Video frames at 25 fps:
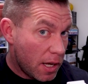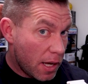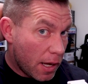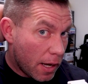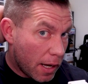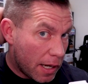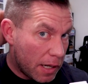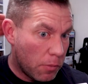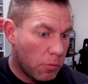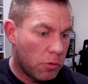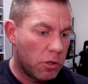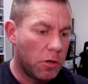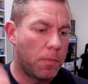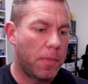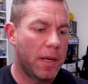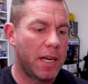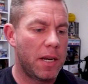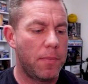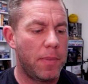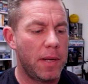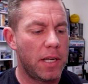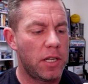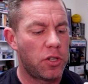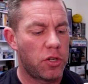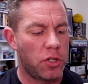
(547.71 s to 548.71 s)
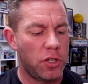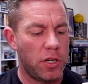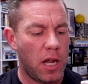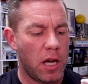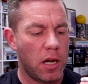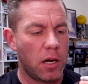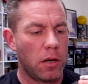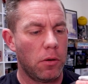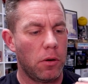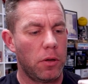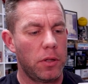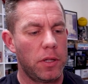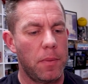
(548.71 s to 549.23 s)
and it would have been a bit
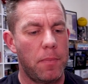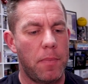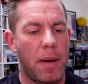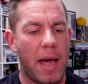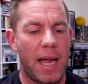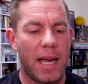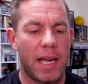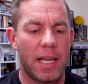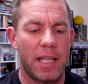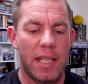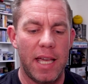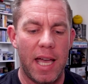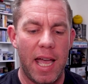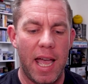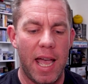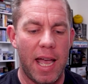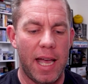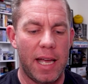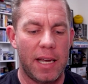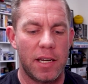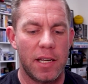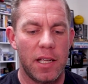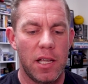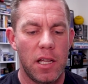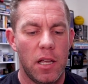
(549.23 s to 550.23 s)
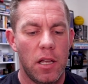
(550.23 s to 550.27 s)
snugger on the back of the head.